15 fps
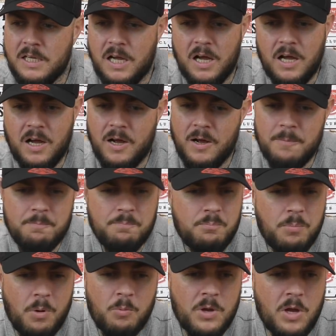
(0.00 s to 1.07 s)

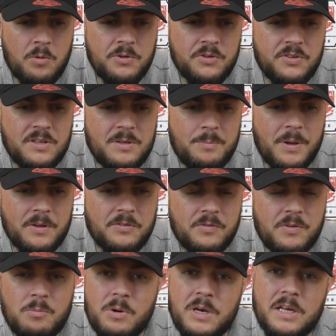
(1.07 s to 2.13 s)
But we only see the best of
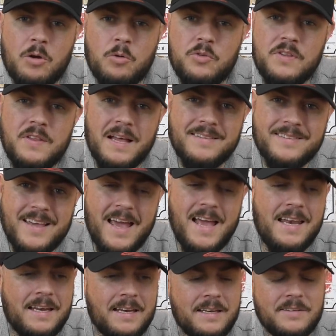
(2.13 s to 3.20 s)
him when he goes in that
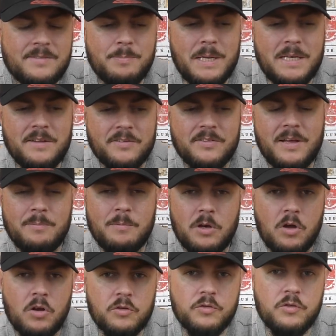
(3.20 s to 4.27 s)
10, and it's been the same the
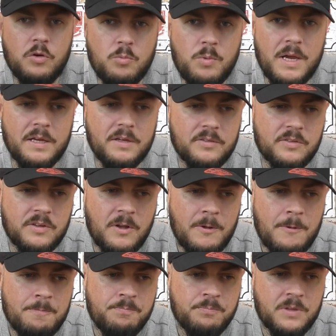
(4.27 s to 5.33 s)
last few weeks.
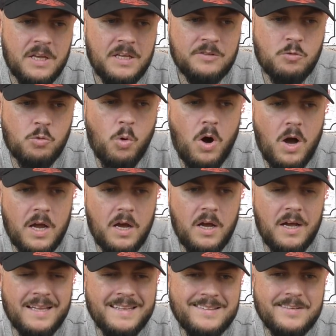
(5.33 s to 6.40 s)
He's
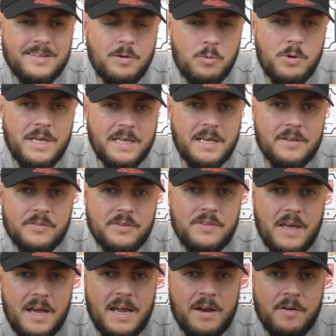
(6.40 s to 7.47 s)
quiet until he gets in
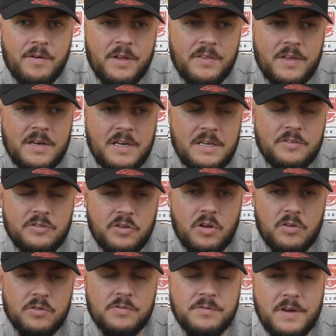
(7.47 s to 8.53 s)
that area, then he
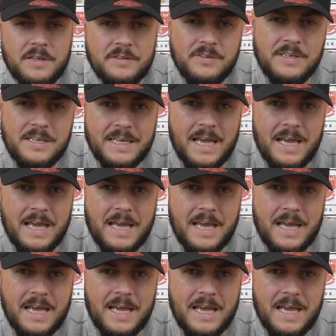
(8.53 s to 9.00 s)
starts affecting the